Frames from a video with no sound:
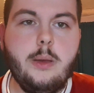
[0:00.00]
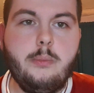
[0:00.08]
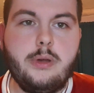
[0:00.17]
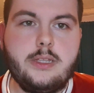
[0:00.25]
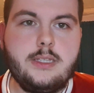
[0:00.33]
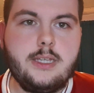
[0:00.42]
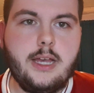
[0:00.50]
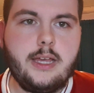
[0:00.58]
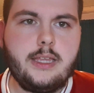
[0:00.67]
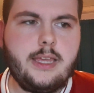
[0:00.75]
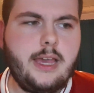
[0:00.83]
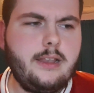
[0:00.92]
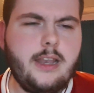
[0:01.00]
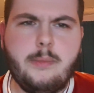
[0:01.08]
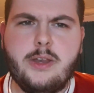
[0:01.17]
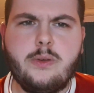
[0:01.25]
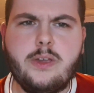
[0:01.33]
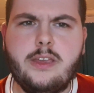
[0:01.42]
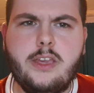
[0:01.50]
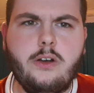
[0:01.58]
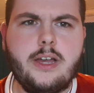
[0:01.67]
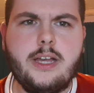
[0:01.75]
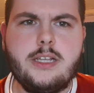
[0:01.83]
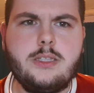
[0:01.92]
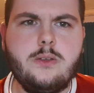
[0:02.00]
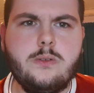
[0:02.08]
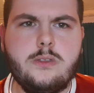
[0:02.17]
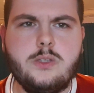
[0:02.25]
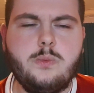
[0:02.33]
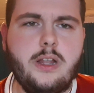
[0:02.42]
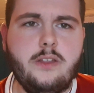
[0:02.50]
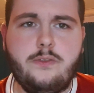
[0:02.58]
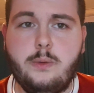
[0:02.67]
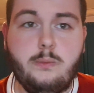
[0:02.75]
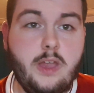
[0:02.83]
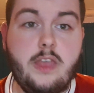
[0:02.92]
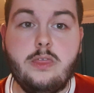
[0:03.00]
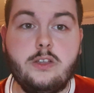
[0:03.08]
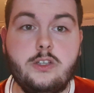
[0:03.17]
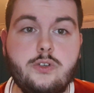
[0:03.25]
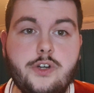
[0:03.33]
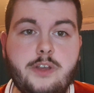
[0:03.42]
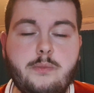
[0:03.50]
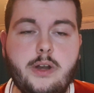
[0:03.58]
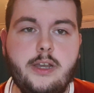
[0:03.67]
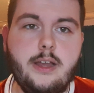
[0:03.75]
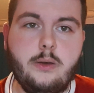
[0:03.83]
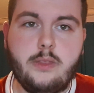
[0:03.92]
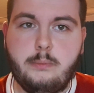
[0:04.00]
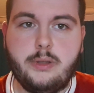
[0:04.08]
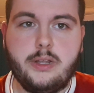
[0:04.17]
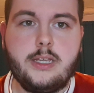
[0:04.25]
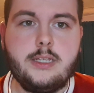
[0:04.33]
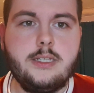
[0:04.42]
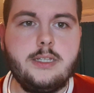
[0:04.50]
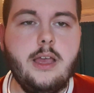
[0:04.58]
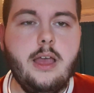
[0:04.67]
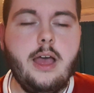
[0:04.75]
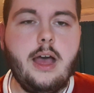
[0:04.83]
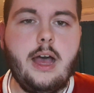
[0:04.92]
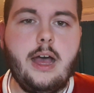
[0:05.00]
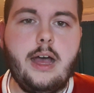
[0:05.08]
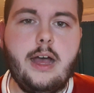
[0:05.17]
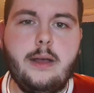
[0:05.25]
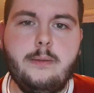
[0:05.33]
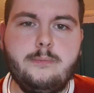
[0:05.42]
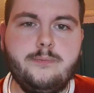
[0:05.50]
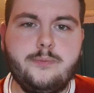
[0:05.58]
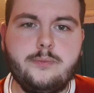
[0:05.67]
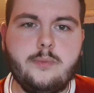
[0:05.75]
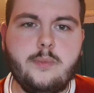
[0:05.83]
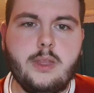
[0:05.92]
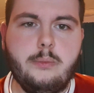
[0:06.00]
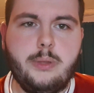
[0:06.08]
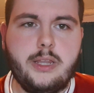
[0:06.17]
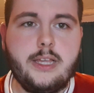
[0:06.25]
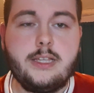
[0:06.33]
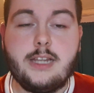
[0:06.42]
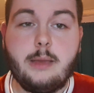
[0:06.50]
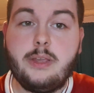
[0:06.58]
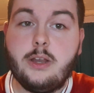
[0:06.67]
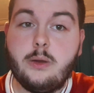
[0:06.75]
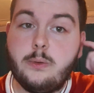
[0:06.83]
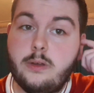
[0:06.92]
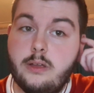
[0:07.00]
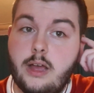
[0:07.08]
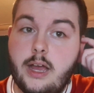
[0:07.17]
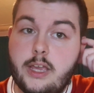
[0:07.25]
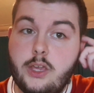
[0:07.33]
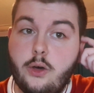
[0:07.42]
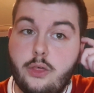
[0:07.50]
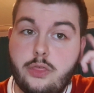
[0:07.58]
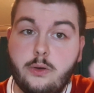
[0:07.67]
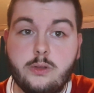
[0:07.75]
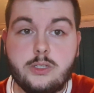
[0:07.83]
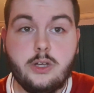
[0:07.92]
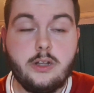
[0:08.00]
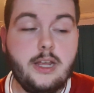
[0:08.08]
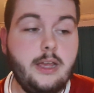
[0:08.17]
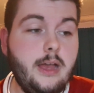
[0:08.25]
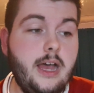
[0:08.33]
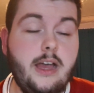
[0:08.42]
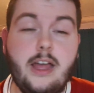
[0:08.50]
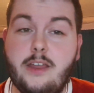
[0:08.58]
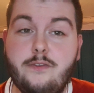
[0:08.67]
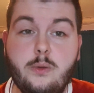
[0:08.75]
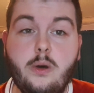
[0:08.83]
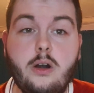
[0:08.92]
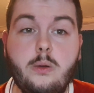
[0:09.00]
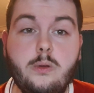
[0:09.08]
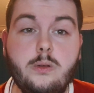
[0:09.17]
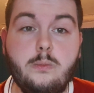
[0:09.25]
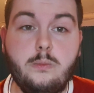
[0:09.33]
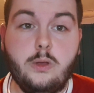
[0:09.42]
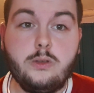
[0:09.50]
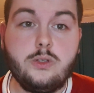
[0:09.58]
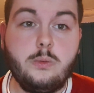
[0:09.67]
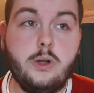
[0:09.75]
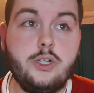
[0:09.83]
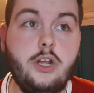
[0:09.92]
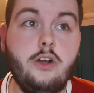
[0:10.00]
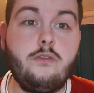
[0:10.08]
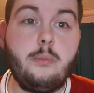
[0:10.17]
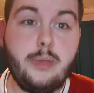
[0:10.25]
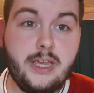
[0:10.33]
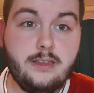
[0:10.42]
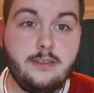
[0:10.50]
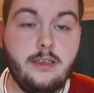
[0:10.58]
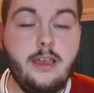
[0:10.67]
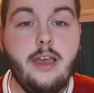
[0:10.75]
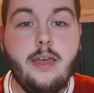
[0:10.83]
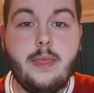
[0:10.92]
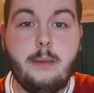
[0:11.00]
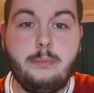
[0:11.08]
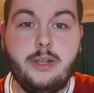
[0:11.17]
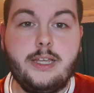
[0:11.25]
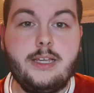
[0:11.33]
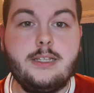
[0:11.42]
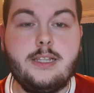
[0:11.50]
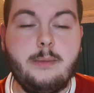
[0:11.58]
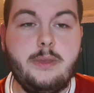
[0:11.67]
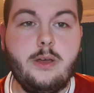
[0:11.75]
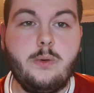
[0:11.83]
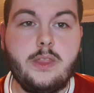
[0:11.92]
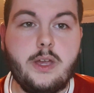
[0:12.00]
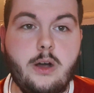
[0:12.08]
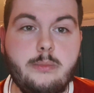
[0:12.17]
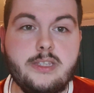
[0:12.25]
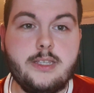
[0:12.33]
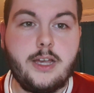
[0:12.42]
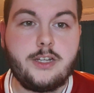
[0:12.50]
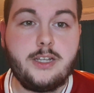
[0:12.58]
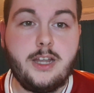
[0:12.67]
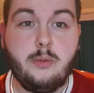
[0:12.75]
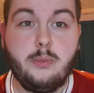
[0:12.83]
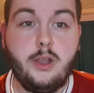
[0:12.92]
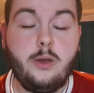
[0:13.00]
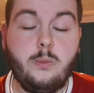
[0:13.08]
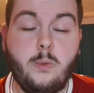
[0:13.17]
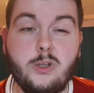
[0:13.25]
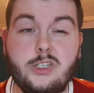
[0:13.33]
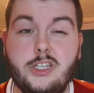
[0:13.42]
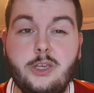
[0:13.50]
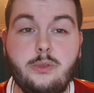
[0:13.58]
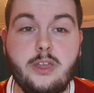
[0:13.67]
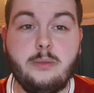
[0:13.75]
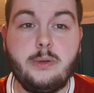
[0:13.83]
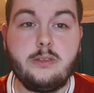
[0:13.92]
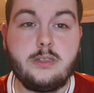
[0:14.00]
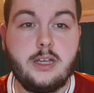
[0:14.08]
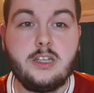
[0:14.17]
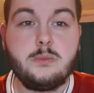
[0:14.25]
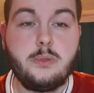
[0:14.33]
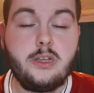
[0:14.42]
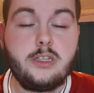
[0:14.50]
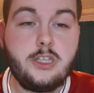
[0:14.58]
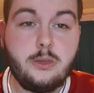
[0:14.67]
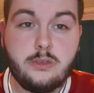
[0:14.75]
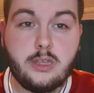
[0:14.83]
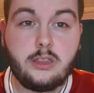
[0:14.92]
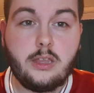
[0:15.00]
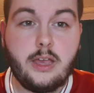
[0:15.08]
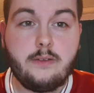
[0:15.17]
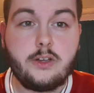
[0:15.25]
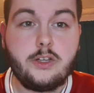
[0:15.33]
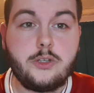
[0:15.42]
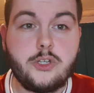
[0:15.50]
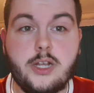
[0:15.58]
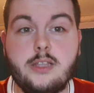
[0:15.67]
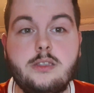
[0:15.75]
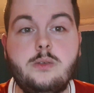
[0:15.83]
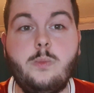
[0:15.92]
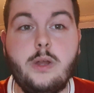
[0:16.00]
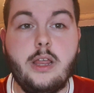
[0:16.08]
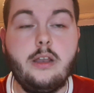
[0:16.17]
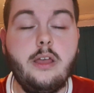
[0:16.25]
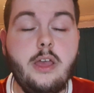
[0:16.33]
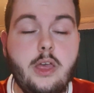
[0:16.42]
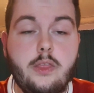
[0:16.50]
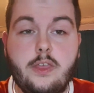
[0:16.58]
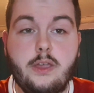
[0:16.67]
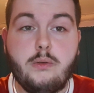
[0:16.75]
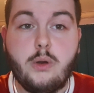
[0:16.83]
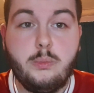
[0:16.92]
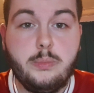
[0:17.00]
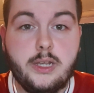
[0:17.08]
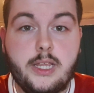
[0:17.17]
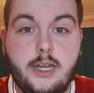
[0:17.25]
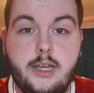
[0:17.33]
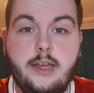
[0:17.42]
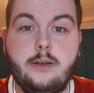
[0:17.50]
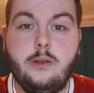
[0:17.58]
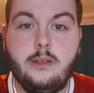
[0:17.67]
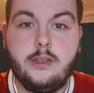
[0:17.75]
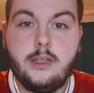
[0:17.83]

But yeah, let me know your guys' thoughts as well. If you're in the stream right now, then please let me know your thoughts on it, and if you are also watching on repeat, then please let me know in the comment section down below. What do you think about Salzburg? Do you think they have a good chance of winning the Europa League now?